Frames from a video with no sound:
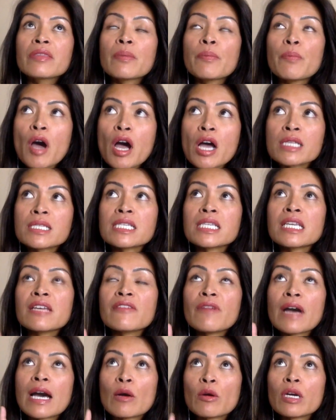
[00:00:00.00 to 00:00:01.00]
the
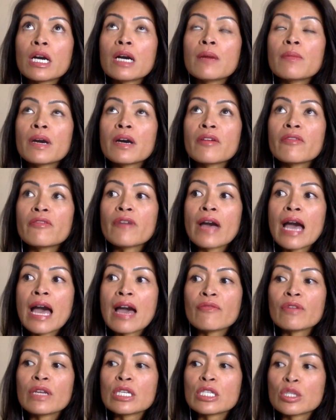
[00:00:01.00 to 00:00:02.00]
positive outcome of
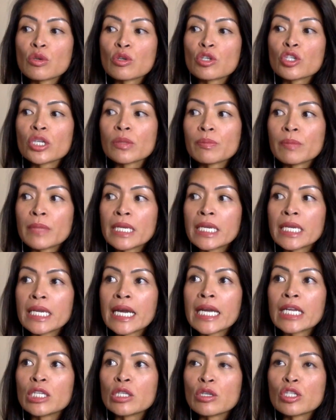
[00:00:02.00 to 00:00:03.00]
having social media
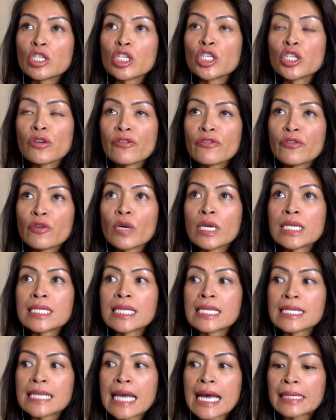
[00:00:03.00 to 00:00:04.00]
and using your voice
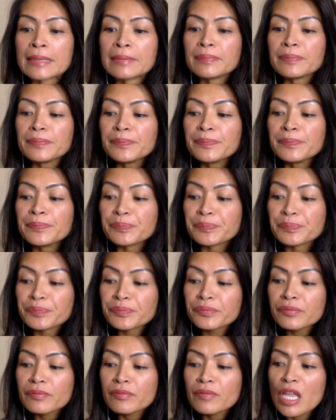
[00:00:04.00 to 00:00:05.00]
is that
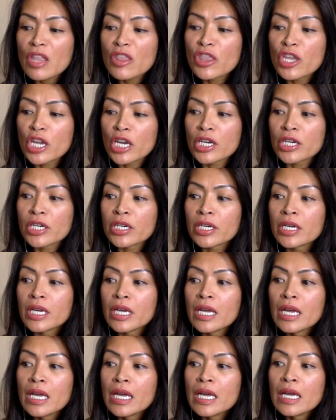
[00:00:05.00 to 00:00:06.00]
there
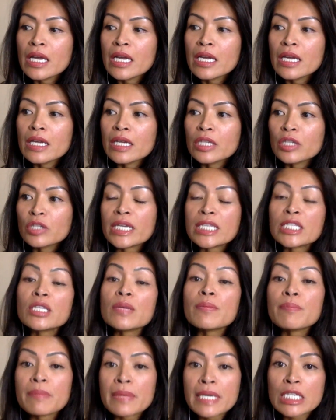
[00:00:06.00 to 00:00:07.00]
you get to
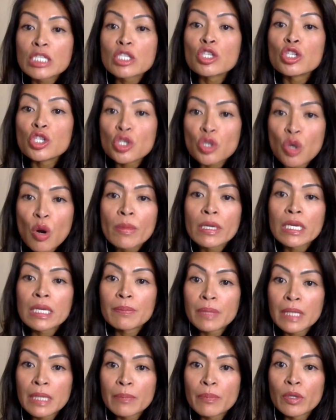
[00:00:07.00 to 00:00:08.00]
meet so many
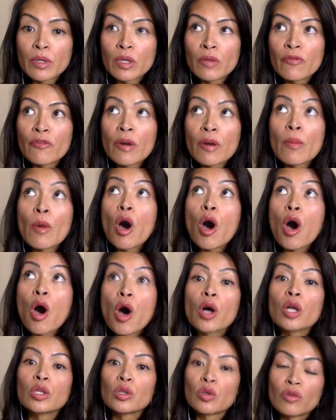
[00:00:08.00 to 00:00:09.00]
people from
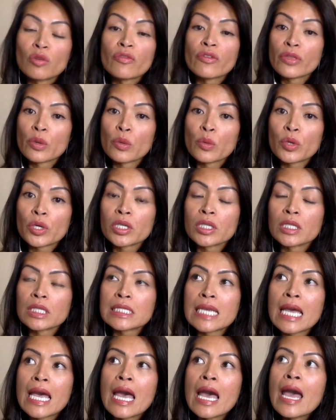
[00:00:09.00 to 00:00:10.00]
all over the
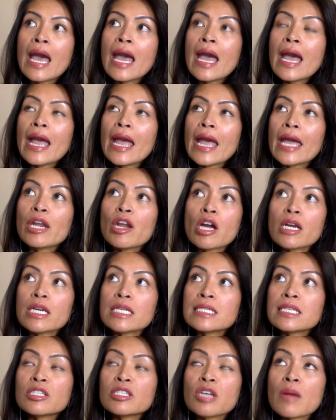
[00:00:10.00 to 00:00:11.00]
world. And
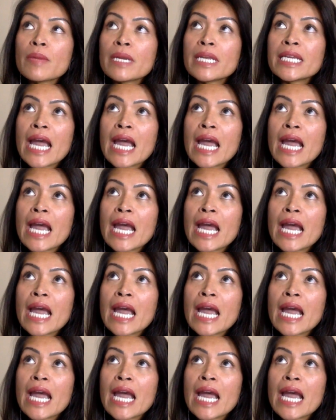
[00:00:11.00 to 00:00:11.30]
honestly, Dominique,